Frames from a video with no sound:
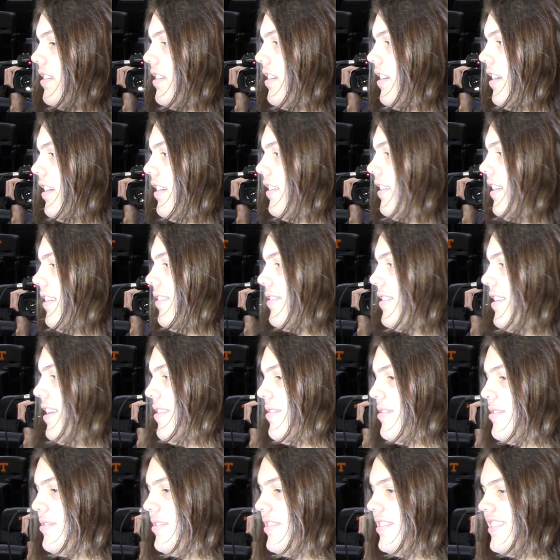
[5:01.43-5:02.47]
Uh,
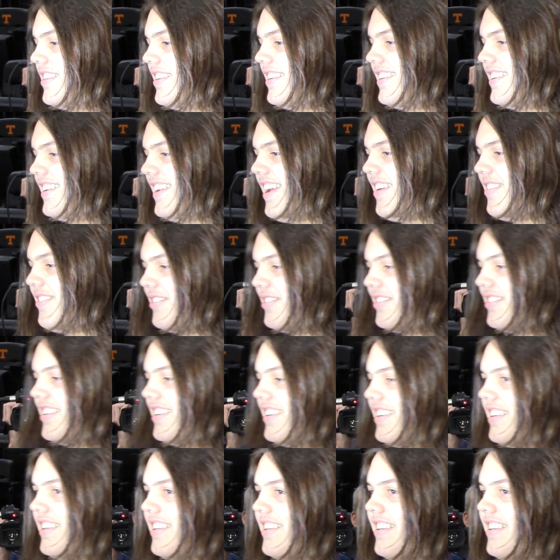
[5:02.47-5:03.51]
everyone's Everybody? In, everyone's in there.